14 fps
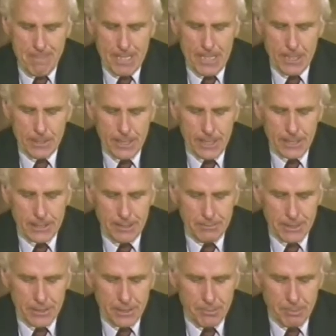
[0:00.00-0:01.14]
Here's the next
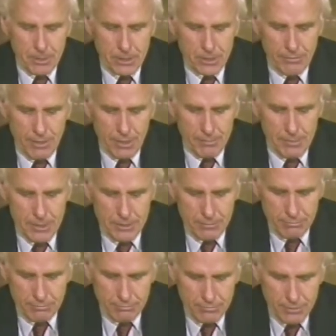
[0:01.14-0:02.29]
subject under personal development,
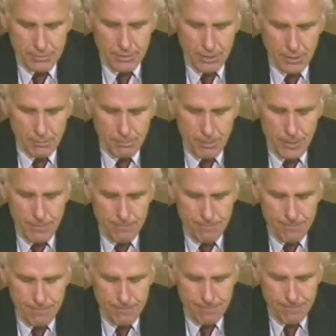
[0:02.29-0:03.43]
a little brief
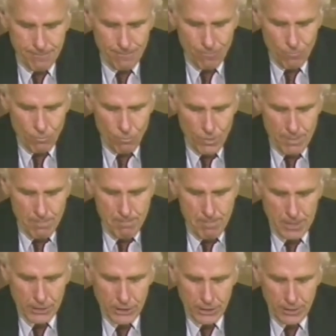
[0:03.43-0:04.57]

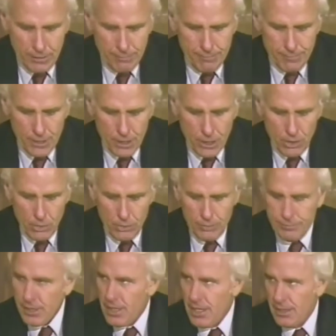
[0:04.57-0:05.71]
mention of a code
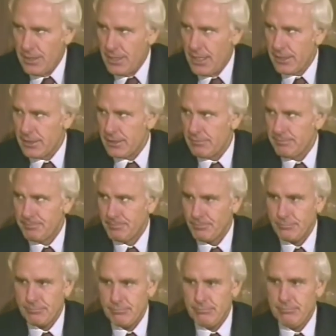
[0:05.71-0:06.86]
of conduct.
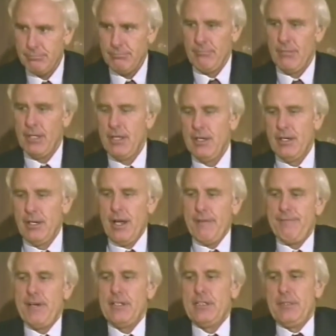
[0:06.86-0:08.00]
I
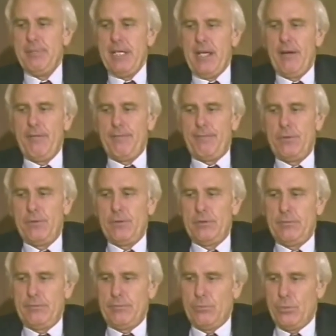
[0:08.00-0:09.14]
found it to be
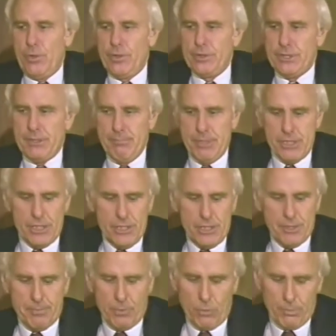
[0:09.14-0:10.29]
helpful, whether it's in
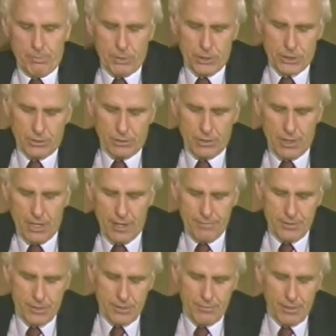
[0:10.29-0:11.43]
business or personal life,
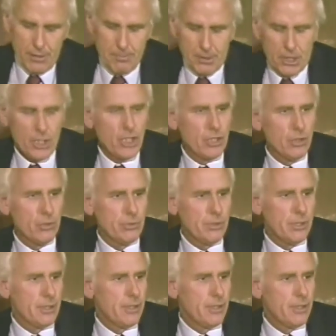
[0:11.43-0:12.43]
to develop a code.